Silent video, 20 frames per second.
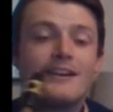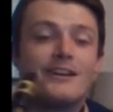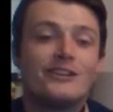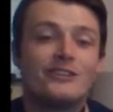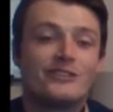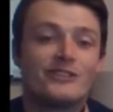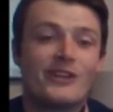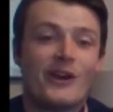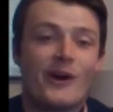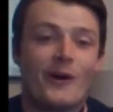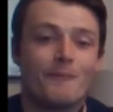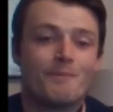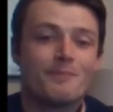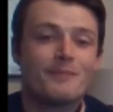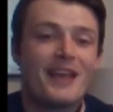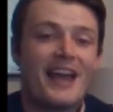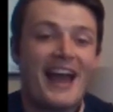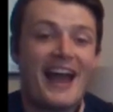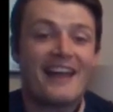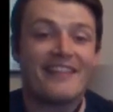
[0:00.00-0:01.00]
So,
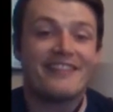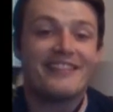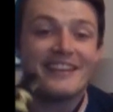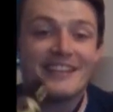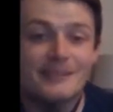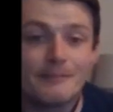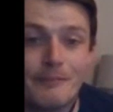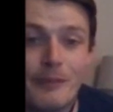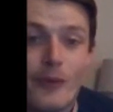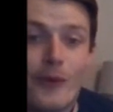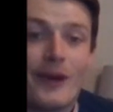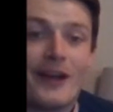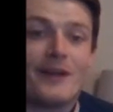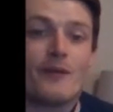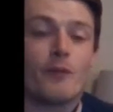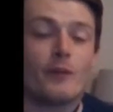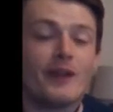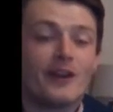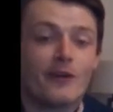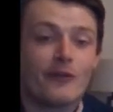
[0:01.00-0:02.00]
at this
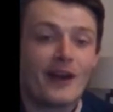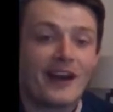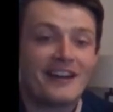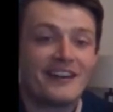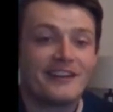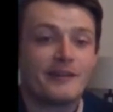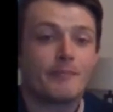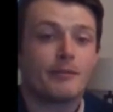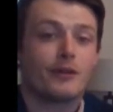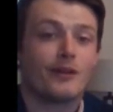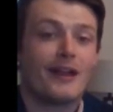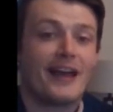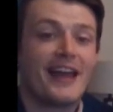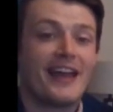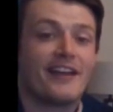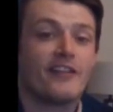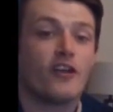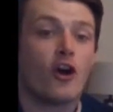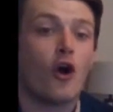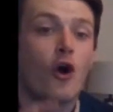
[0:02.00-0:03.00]
point, we are ready to
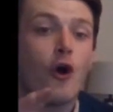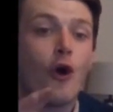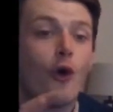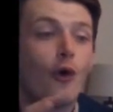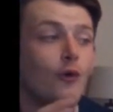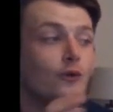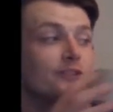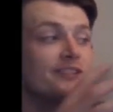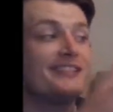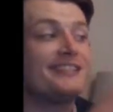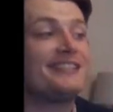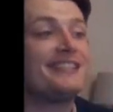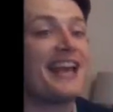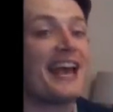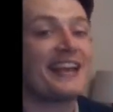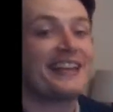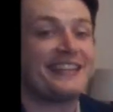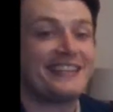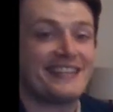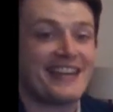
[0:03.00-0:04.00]
play the whole
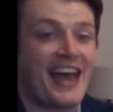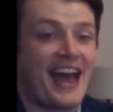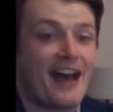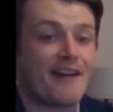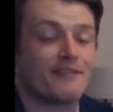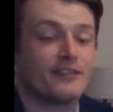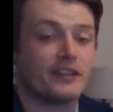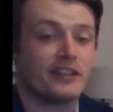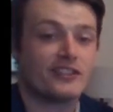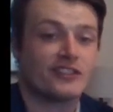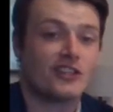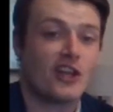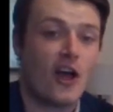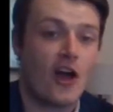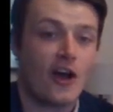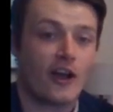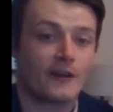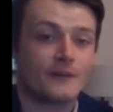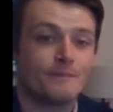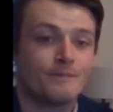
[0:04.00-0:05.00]
second half of the
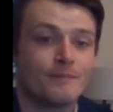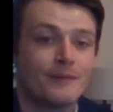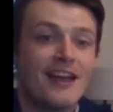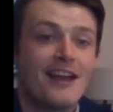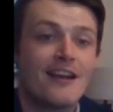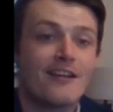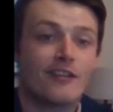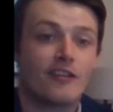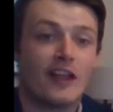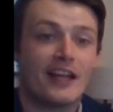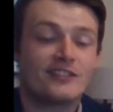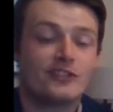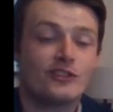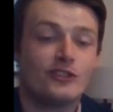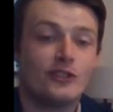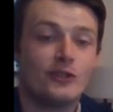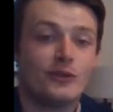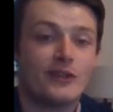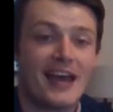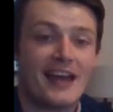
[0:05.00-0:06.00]
song. Let's
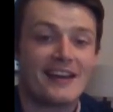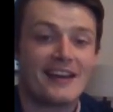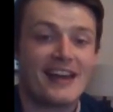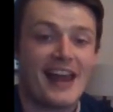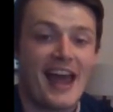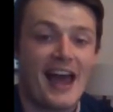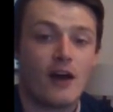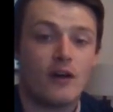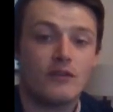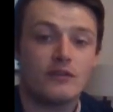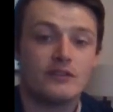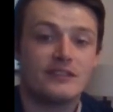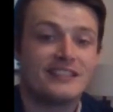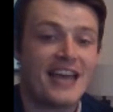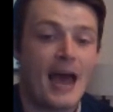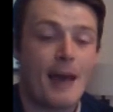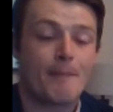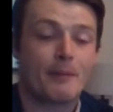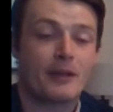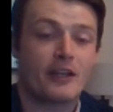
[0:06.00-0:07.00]
do that now,
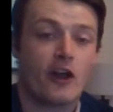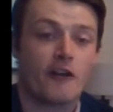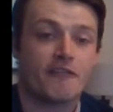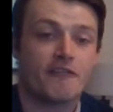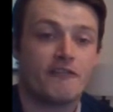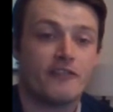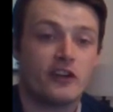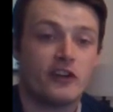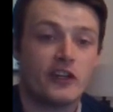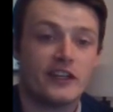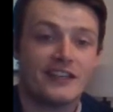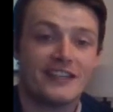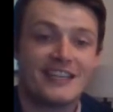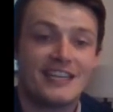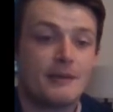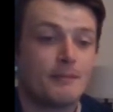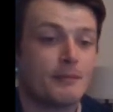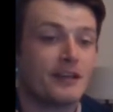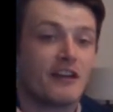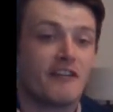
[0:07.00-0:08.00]
tapping our foot,
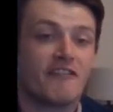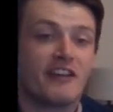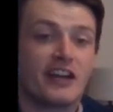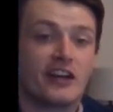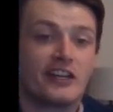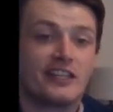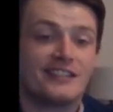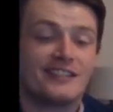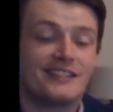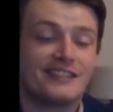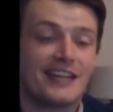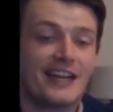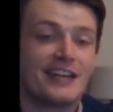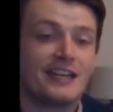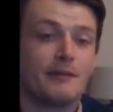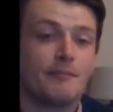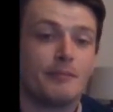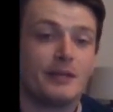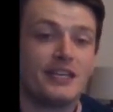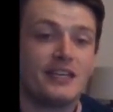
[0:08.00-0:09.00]
keeping a very
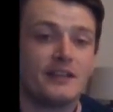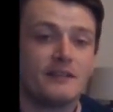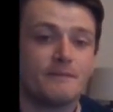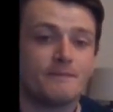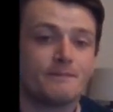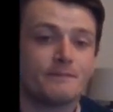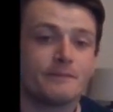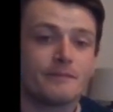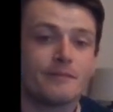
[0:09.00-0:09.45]
steady beat.